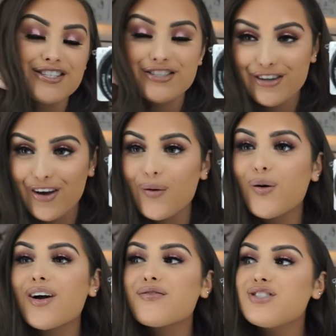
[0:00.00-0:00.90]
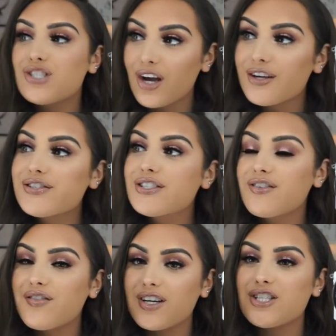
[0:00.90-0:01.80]
so I've just
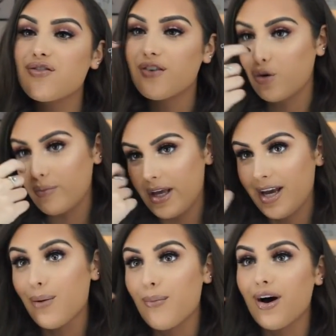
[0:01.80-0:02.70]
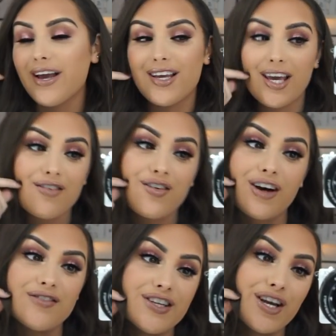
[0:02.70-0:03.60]
finished filming my gift
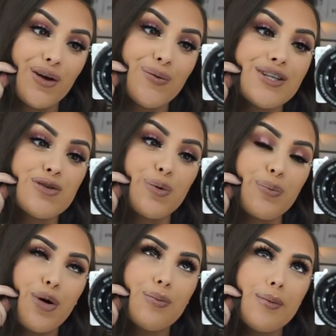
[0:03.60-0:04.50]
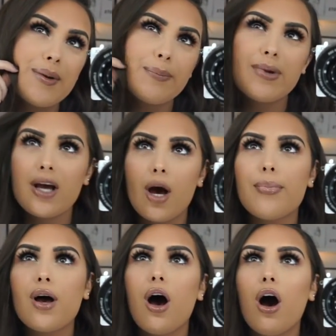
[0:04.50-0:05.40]
guide video, which will probably be
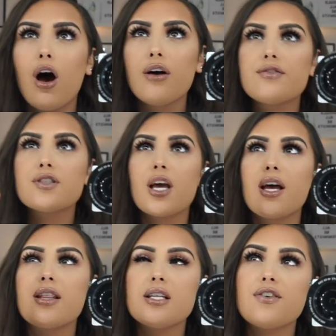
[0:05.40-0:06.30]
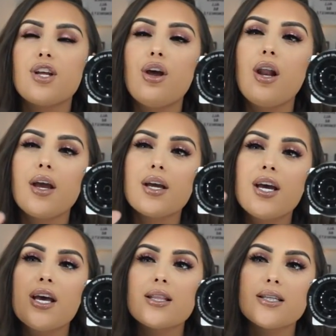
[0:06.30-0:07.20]
up after this video, like
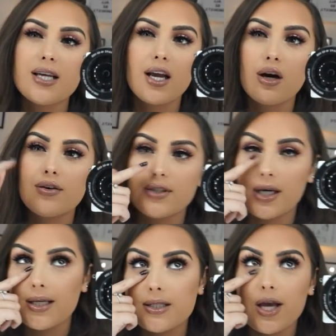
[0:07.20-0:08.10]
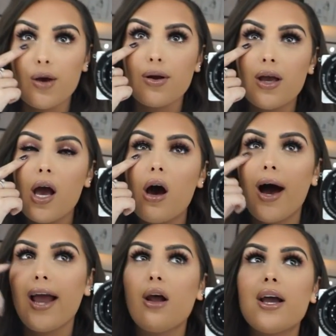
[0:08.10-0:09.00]
the day after. So
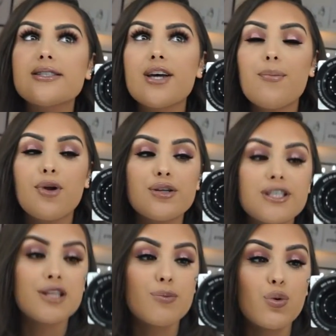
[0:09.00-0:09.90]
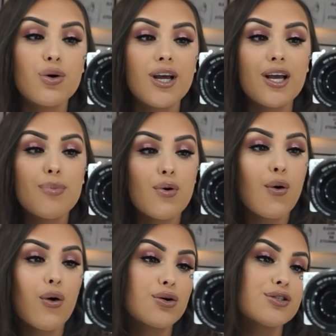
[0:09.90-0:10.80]
I like to upload in the morning
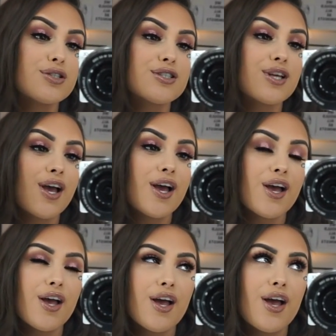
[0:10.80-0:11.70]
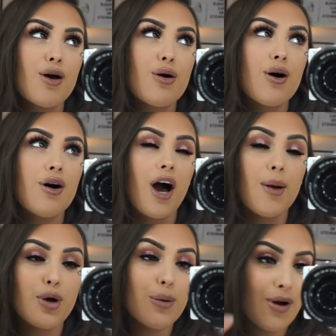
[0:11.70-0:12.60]
because
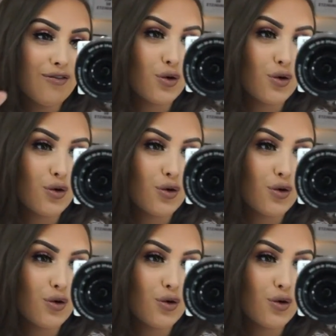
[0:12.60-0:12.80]
I upload my